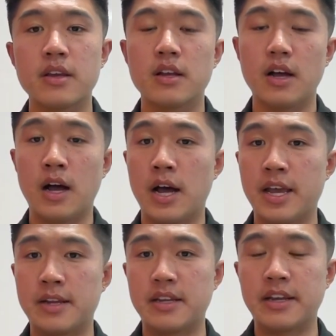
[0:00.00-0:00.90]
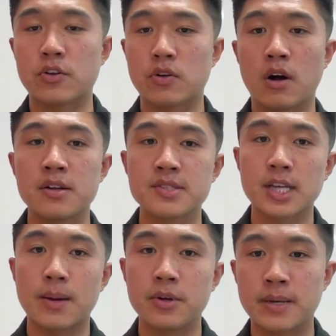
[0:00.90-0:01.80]
and either
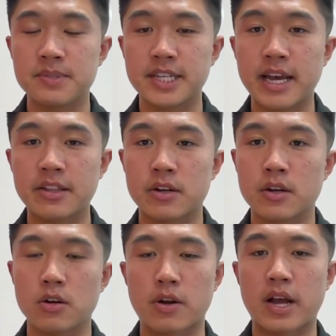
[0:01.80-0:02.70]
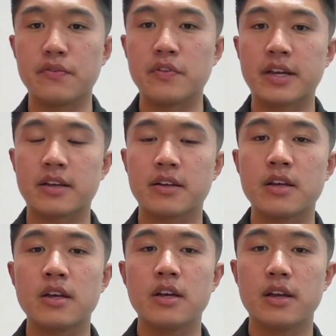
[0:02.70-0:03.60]
ensemble them together or have like
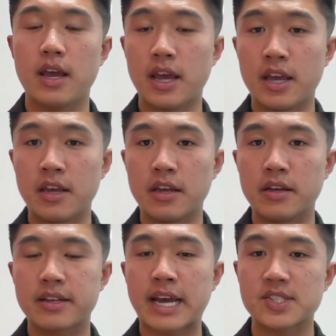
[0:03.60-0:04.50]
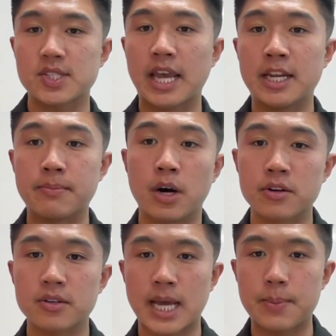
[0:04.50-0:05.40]
a cascading
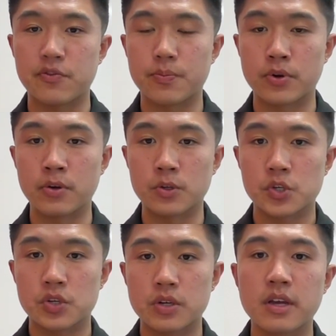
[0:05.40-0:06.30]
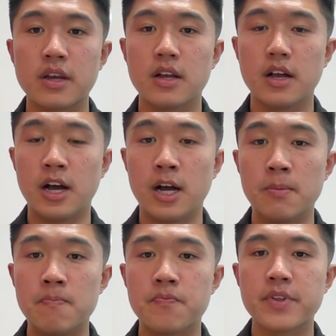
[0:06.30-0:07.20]
model type of approach,
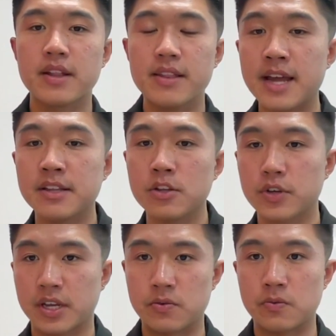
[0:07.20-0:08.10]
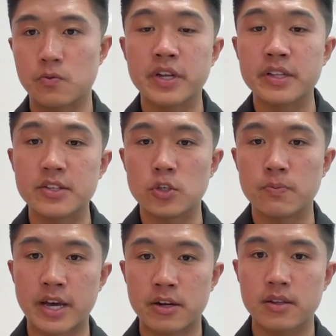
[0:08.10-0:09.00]
then you can really do
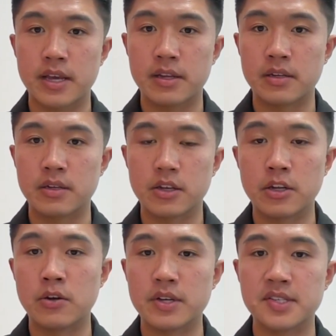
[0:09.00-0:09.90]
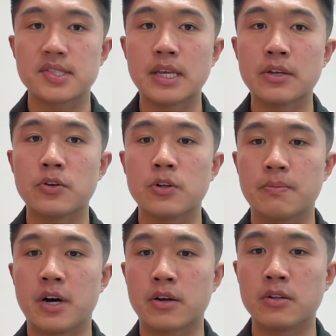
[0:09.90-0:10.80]
better than, a single
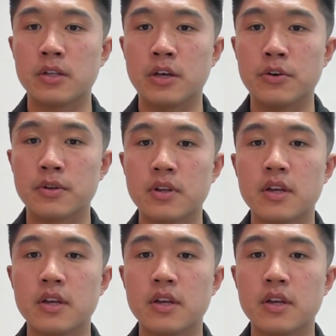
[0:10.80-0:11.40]
model alone.